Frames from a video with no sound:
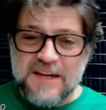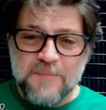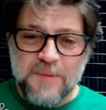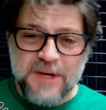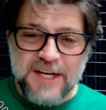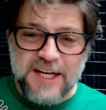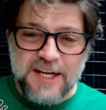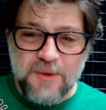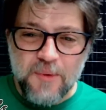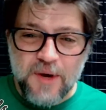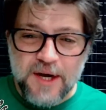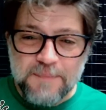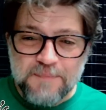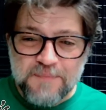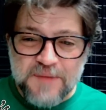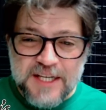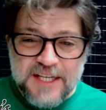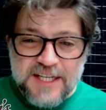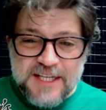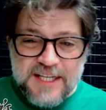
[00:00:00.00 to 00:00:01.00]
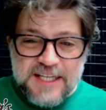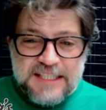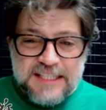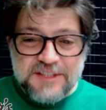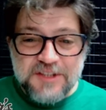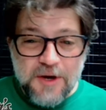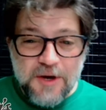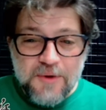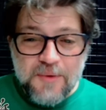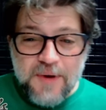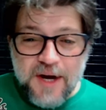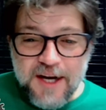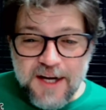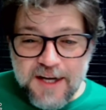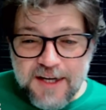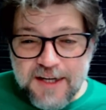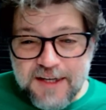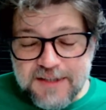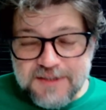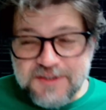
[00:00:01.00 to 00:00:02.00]
but anyway, so
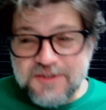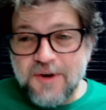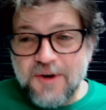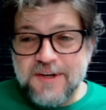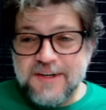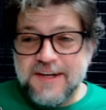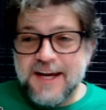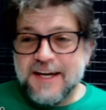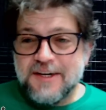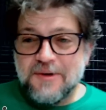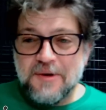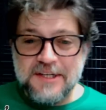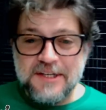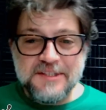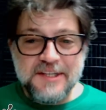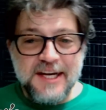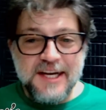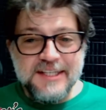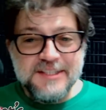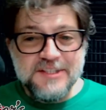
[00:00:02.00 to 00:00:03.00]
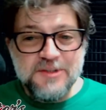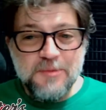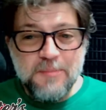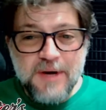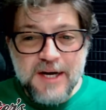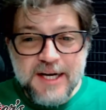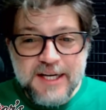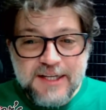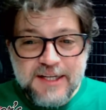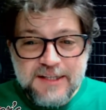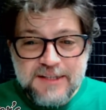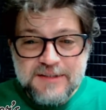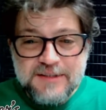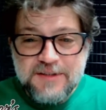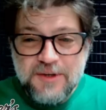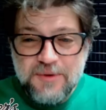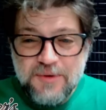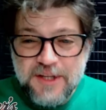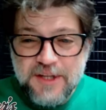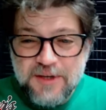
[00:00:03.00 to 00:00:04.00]
sorry to digress, guys. So Mike,
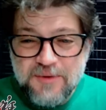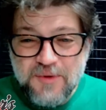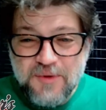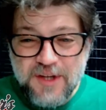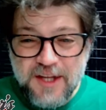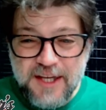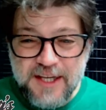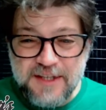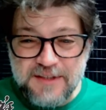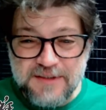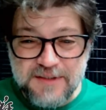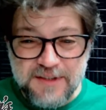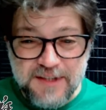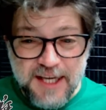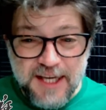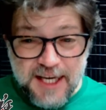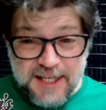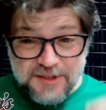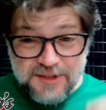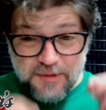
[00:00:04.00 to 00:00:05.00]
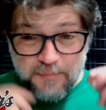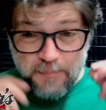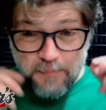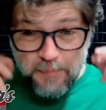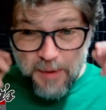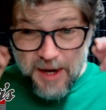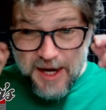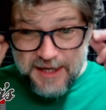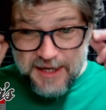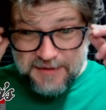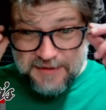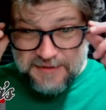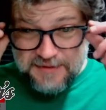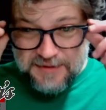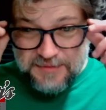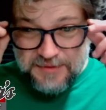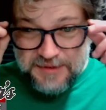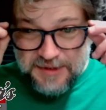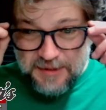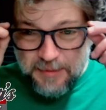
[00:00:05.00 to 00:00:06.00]
totally unrelated to the engine, but
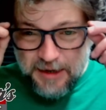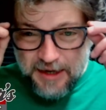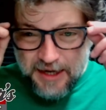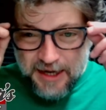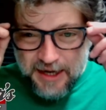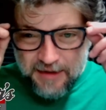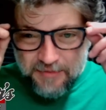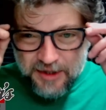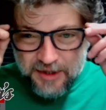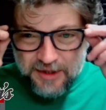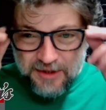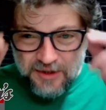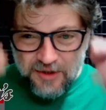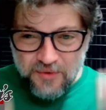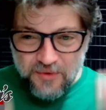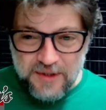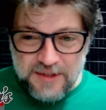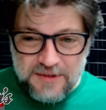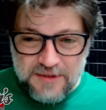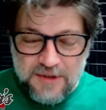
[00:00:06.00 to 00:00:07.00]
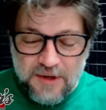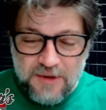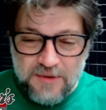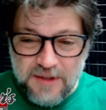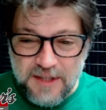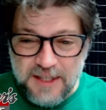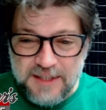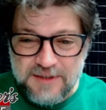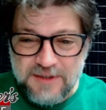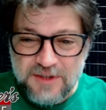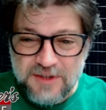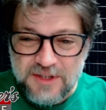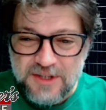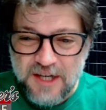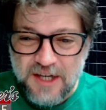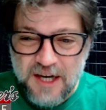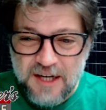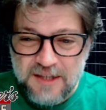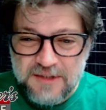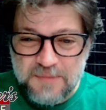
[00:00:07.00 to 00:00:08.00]
I was thinking about having you install the Legend
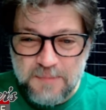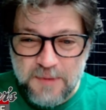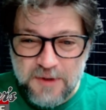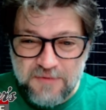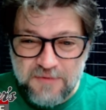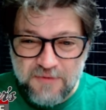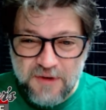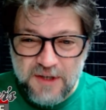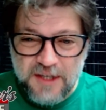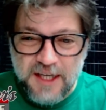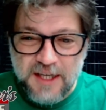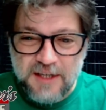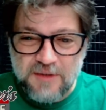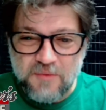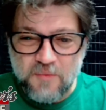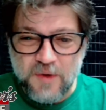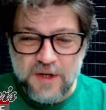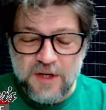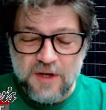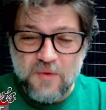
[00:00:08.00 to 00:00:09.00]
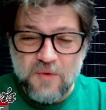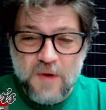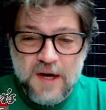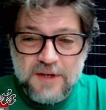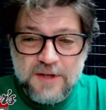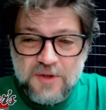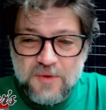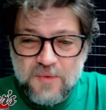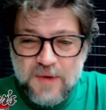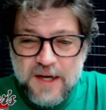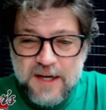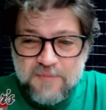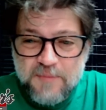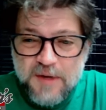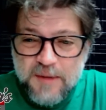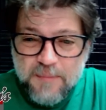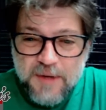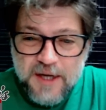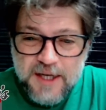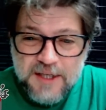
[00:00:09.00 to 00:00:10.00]
shocks, both front and rear, while you have
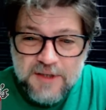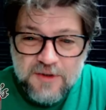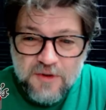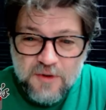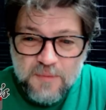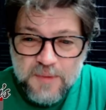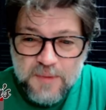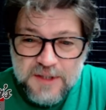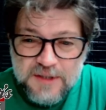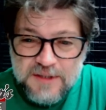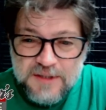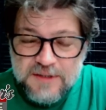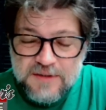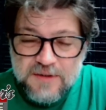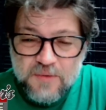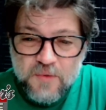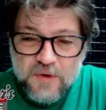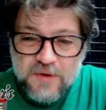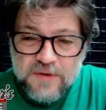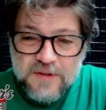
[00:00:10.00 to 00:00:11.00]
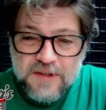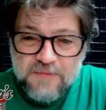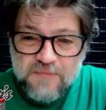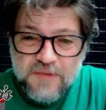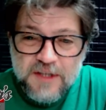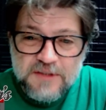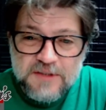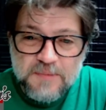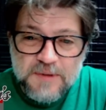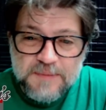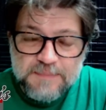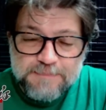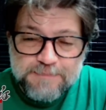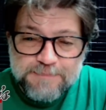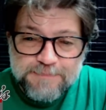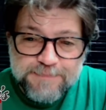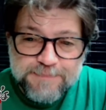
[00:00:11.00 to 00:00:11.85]
my bike. In your opinion, is it worth the investment?